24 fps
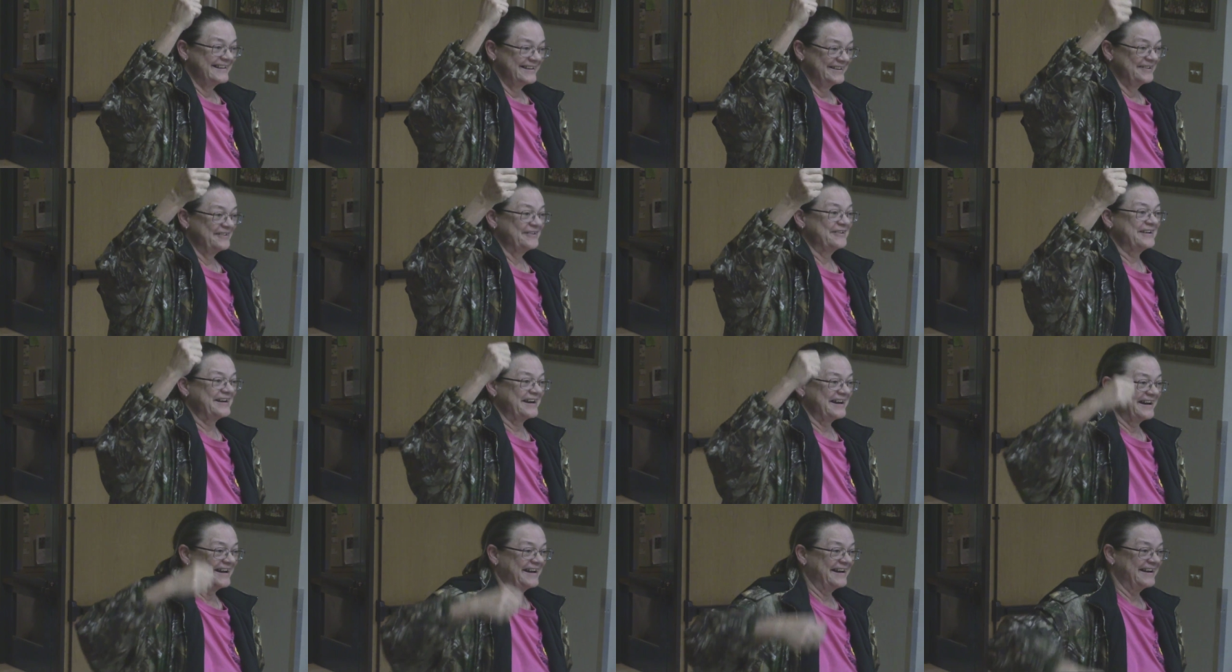
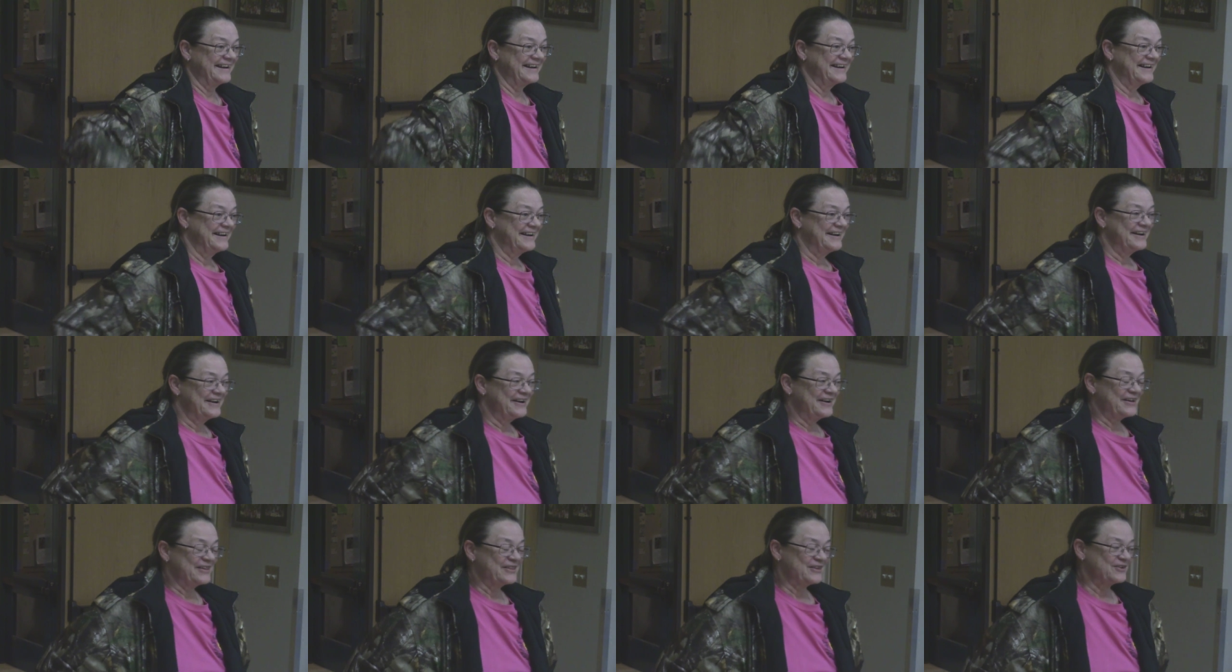okay,
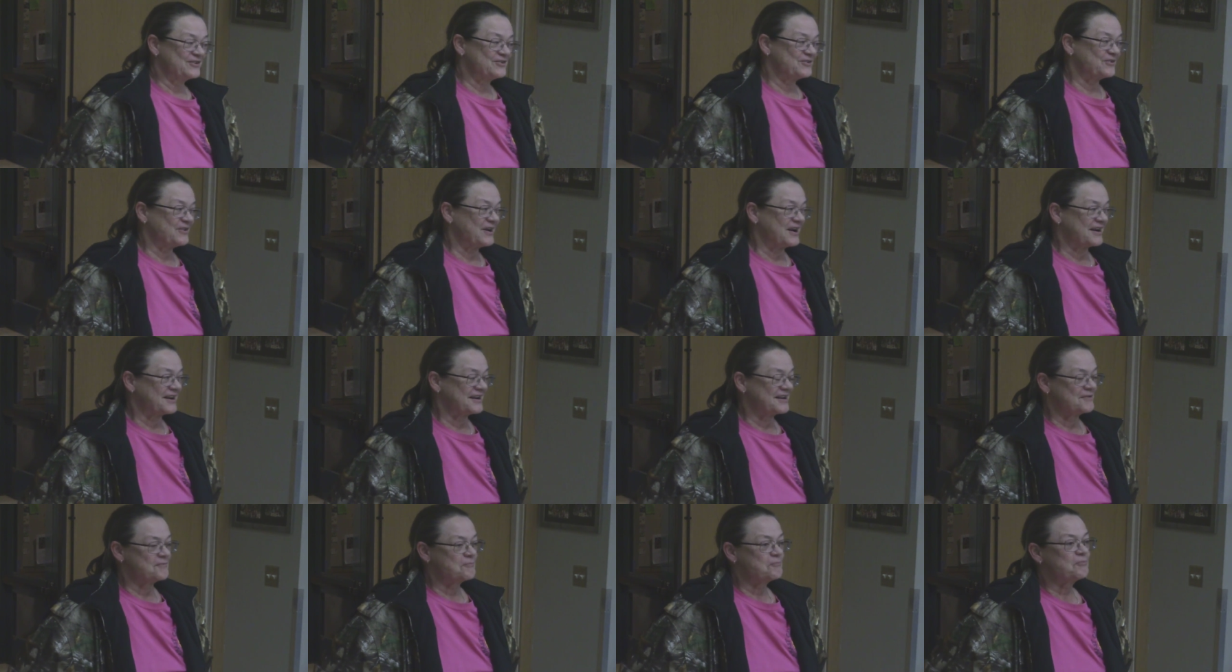on the truck.
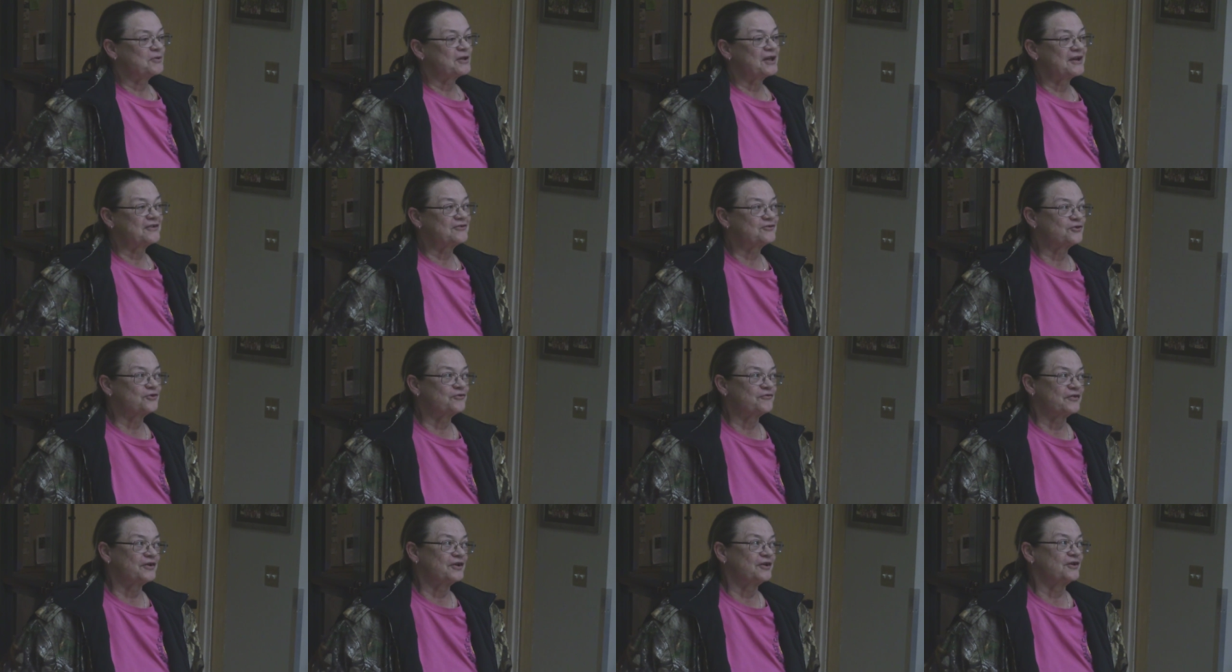
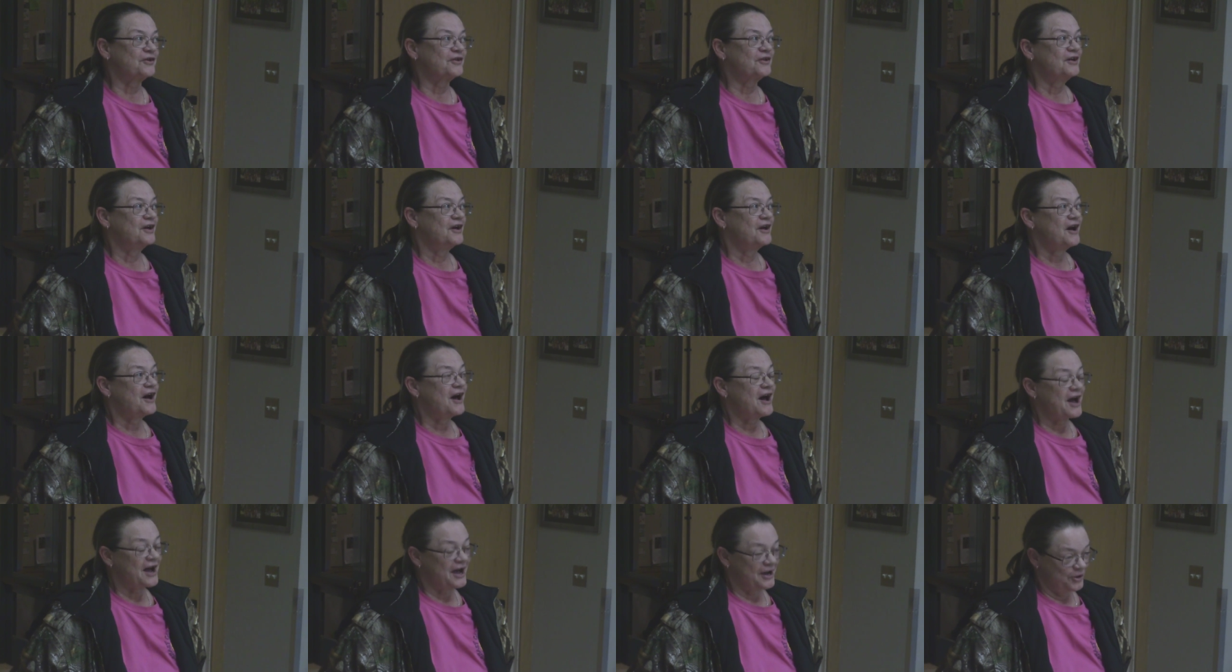Placerville,
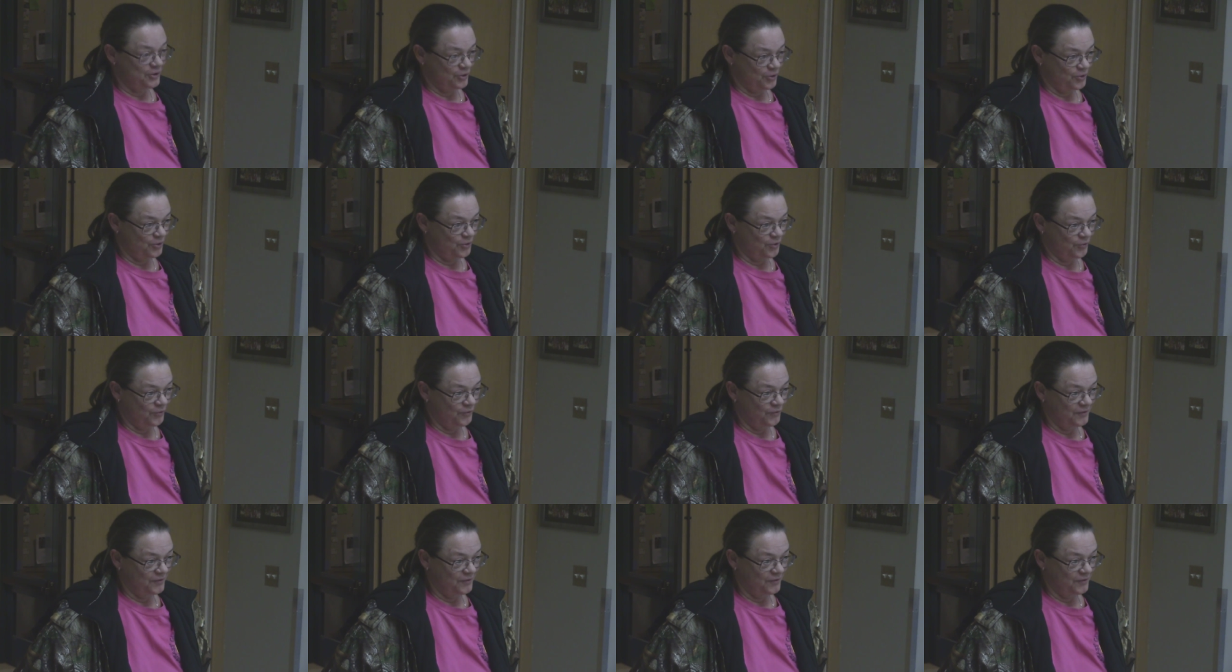Idaho,